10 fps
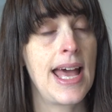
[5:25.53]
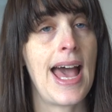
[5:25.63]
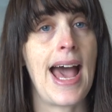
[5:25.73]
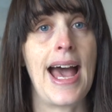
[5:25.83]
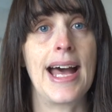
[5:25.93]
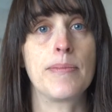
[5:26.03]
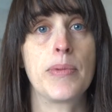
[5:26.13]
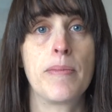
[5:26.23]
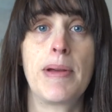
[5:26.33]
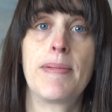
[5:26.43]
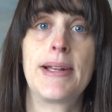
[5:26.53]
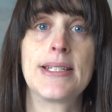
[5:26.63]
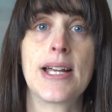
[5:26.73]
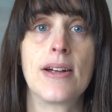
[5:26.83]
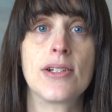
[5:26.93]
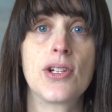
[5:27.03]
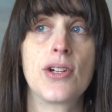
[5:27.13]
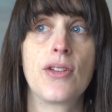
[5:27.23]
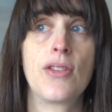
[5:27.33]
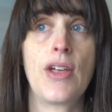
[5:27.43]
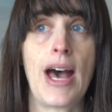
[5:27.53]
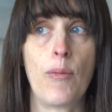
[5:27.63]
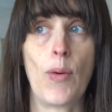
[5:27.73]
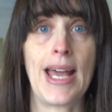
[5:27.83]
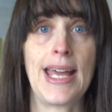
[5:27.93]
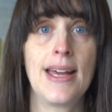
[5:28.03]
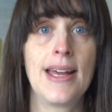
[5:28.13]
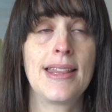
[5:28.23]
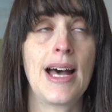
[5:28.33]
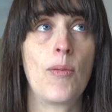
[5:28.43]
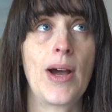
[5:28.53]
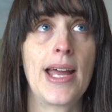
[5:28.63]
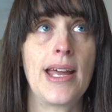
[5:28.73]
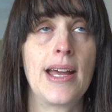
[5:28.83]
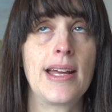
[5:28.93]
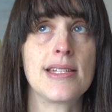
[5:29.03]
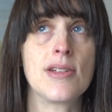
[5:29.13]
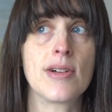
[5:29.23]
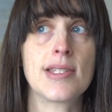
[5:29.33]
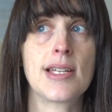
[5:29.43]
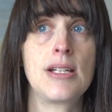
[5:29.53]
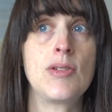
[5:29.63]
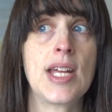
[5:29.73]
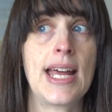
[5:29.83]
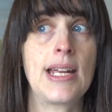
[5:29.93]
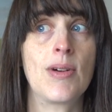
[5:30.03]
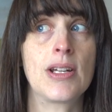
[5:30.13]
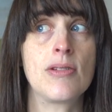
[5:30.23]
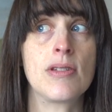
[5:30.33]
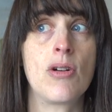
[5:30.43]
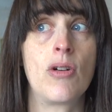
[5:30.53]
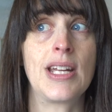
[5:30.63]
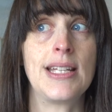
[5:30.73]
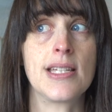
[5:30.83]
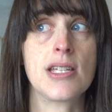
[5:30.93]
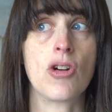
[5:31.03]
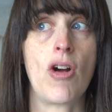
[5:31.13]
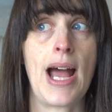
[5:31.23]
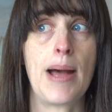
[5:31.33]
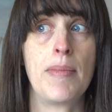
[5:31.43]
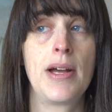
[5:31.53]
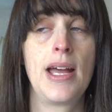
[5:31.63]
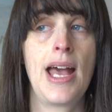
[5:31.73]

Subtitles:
and put people in touch that way. That way it's not excluding anyone who's not on Instagram.